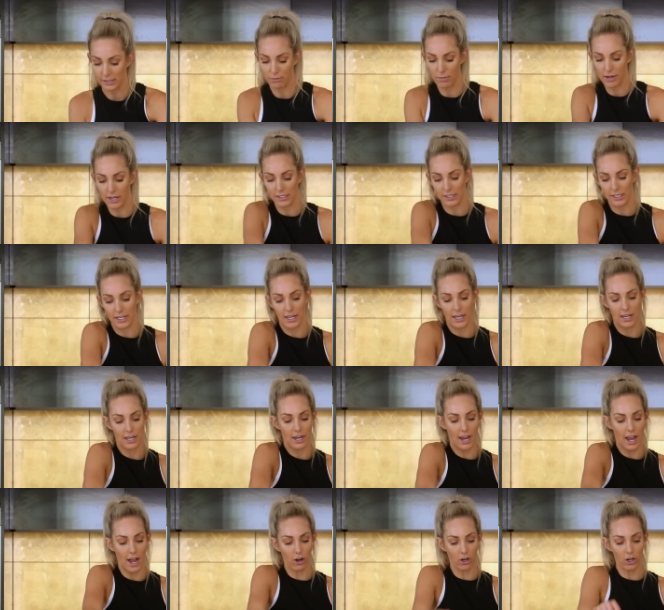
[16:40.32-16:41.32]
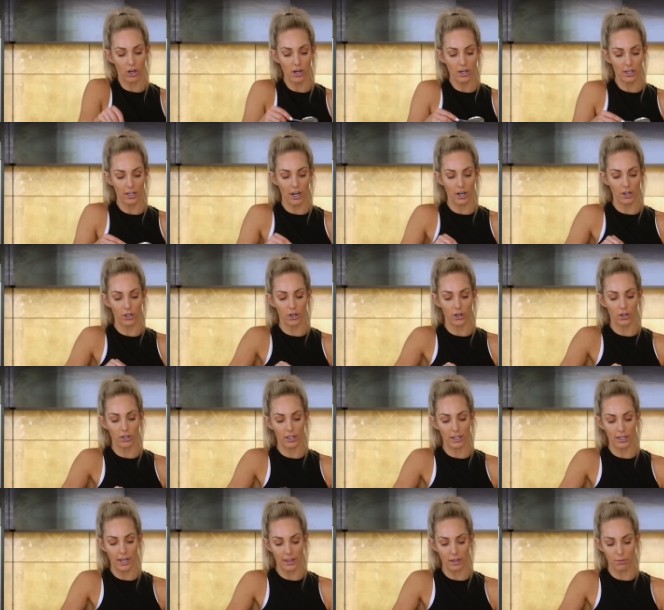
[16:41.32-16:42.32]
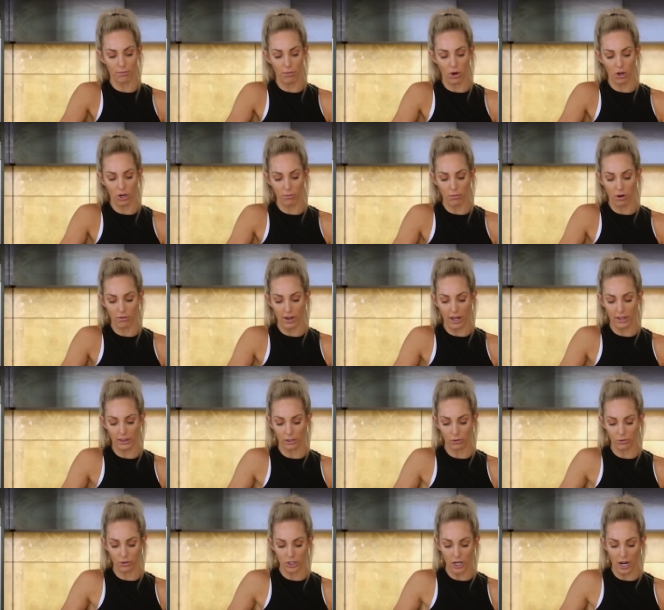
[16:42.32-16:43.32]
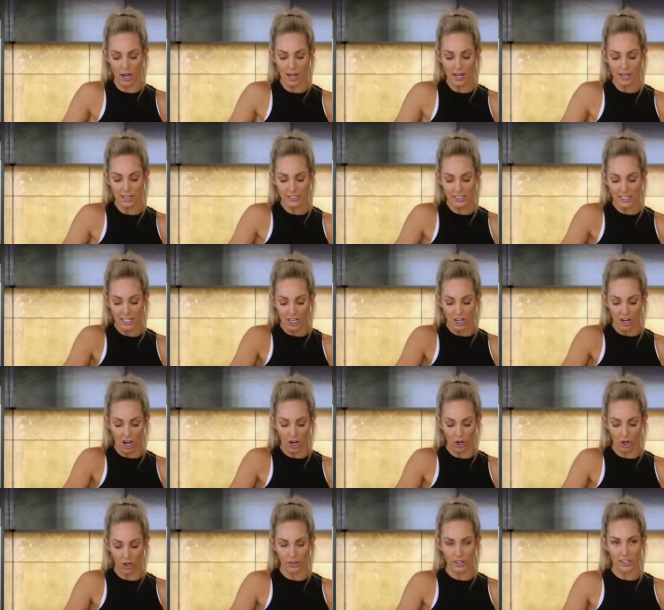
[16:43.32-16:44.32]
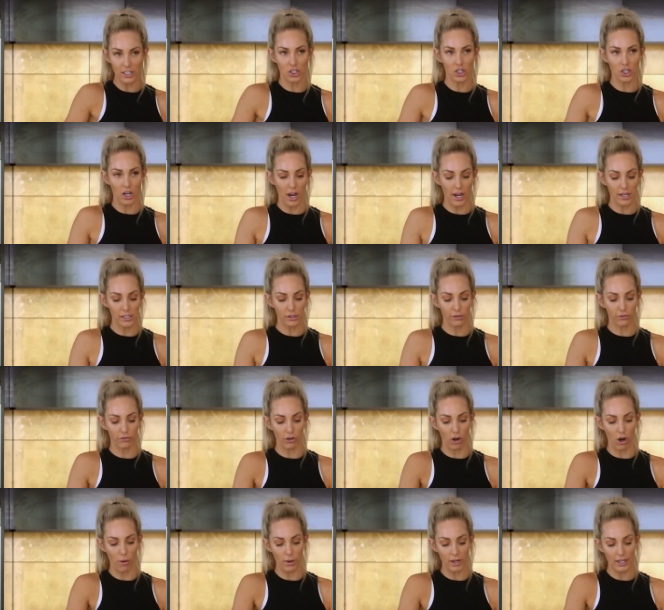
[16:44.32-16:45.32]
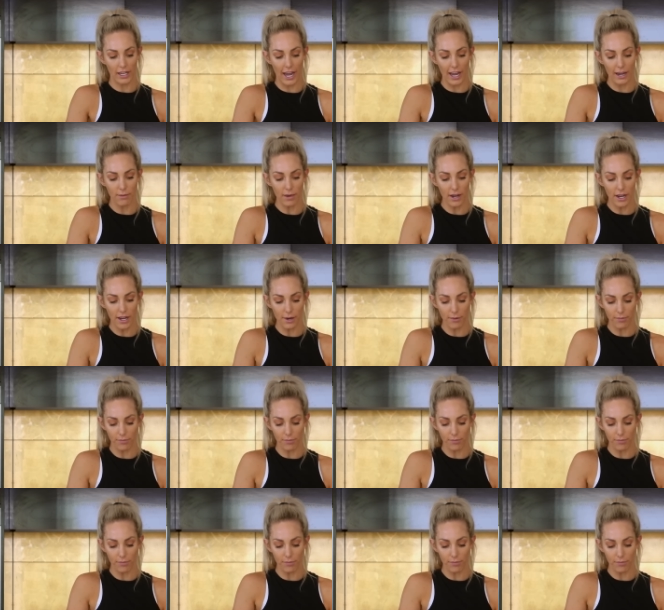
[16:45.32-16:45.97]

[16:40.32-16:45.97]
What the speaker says: mix in our coconut yogurt at the bottom of our little jars. I've got these jars from Kmart.